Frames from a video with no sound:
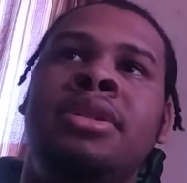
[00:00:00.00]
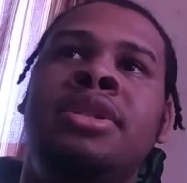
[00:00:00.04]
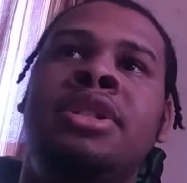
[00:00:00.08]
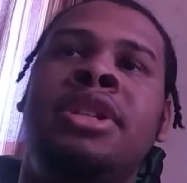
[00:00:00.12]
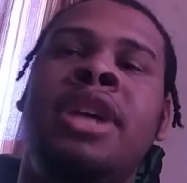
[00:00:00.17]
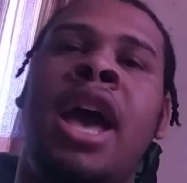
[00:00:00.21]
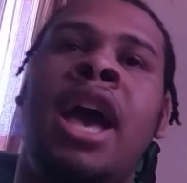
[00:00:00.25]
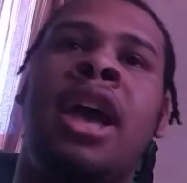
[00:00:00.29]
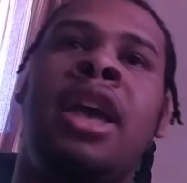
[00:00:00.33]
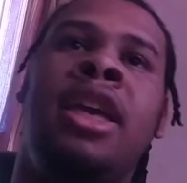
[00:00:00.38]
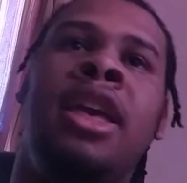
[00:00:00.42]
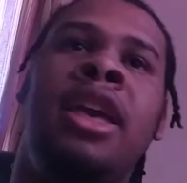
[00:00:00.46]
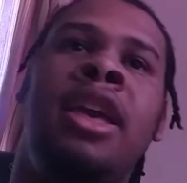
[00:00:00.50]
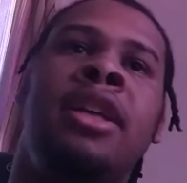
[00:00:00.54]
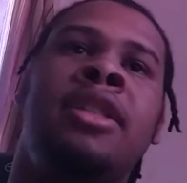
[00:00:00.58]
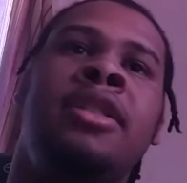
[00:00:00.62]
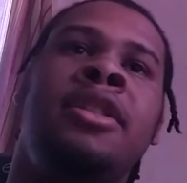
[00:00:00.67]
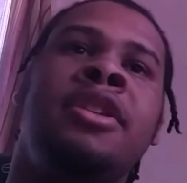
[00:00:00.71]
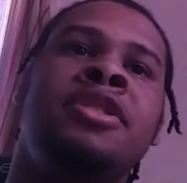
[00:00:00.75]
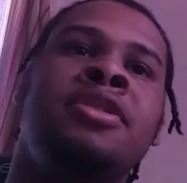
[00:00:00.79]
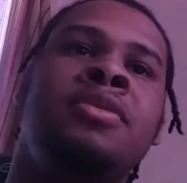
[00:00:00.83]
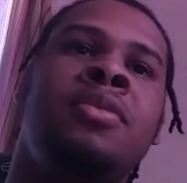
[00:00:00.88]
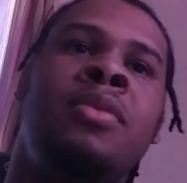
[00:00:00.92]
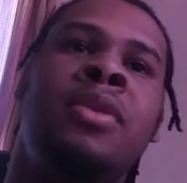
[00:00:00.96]
Jackie in
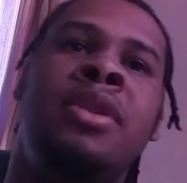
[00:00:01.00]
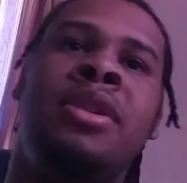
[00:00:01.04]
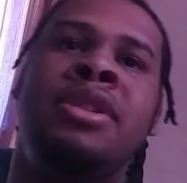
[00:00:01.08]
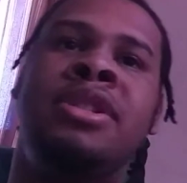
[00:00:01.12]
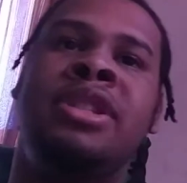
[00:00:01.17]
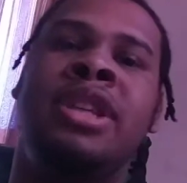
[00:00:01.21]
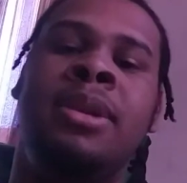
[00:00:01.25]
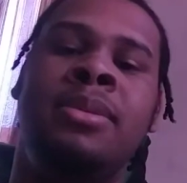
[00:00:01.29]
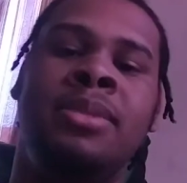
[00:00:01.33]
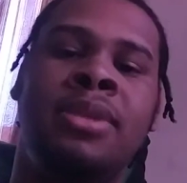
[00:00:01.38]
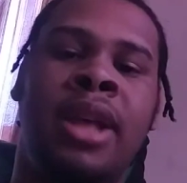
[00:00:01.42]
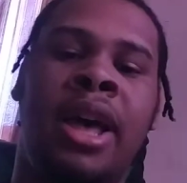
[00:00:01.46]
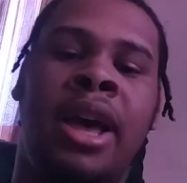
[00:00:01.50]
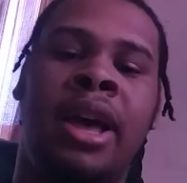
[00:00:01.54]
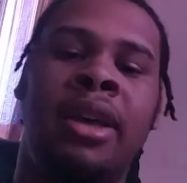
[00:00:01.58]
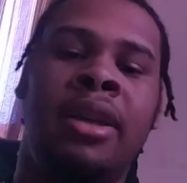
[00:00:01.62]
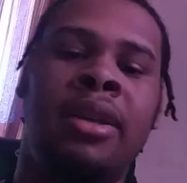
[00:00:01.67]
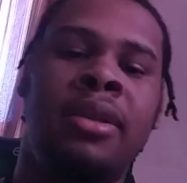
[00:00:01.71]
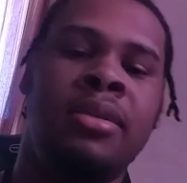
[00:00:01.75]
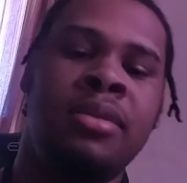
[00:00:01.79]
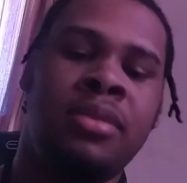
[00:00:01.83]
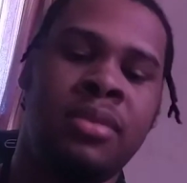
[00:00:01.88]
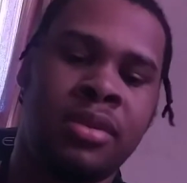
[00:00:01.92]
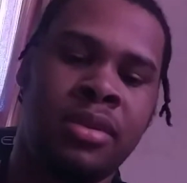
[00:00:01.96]
this one seems like
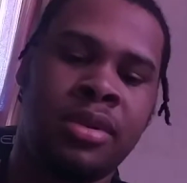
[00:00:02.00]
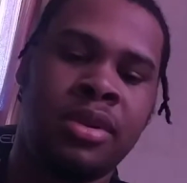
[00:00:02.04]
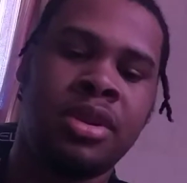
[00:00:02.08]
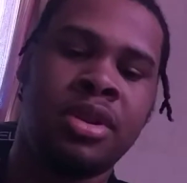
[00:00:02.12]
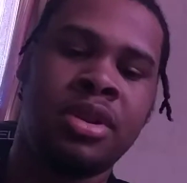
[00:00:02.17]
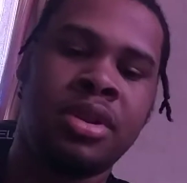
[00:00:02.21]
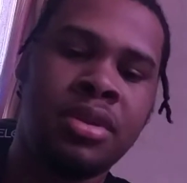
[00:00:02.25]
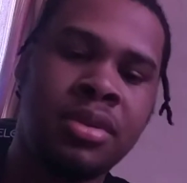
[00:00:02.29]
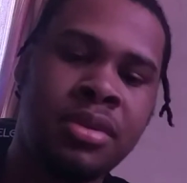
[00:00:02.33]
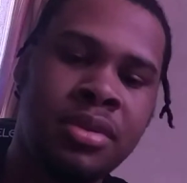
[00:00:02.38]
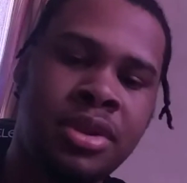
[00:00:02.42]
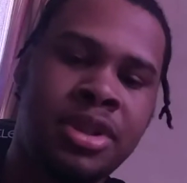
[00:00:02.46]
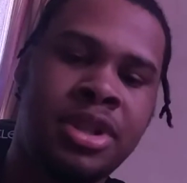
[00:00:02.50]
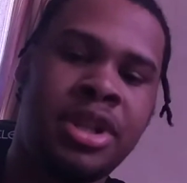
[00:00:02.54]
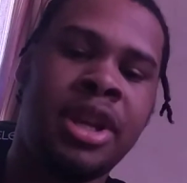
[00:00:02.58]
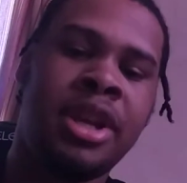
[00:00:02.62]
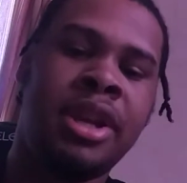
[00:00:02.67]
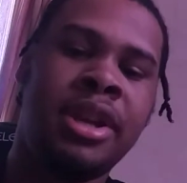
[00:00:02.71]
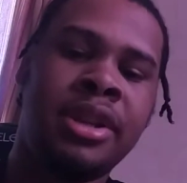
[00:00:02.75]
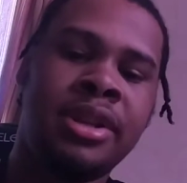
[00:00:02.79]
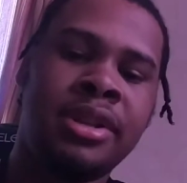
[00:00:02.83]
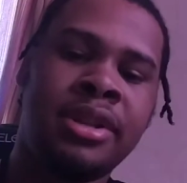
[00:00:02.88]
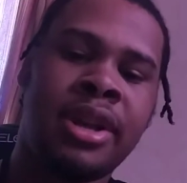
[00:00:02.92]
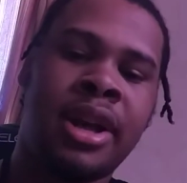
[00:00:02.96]

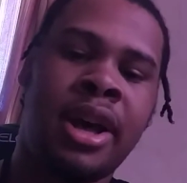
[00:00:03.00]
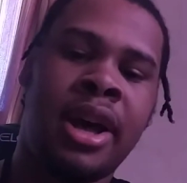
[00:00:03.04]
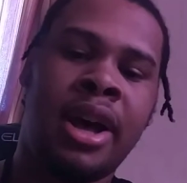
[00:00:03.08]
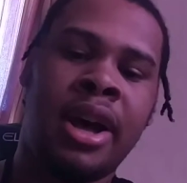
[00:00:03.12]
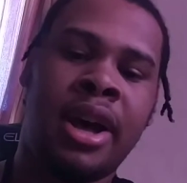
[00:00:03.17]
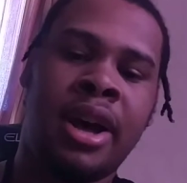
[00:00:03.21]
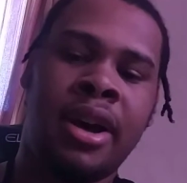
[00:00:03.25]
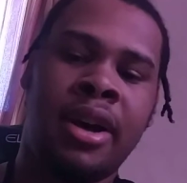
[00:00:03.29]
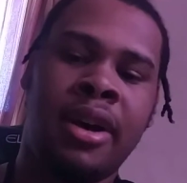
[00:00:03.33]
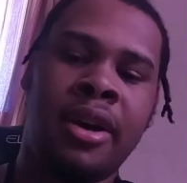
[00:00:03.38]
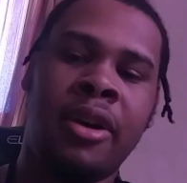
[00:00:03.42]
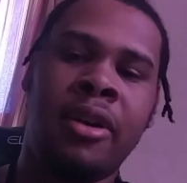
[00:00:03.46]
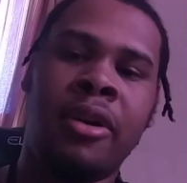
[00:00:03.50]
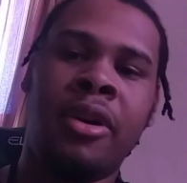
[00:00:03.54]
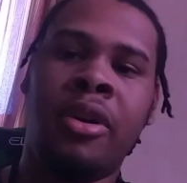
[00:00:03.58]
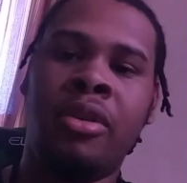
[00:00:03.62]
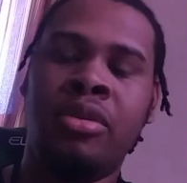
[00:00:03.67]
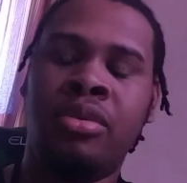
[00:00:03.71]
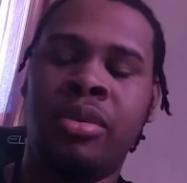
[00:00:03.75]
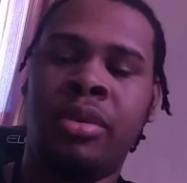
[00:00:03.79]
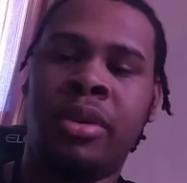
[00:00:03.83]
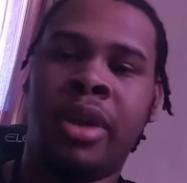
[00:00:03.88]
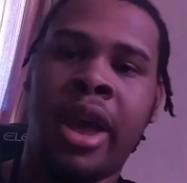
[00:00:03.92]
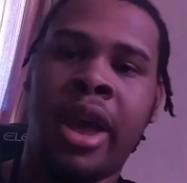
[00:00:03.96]
she's her own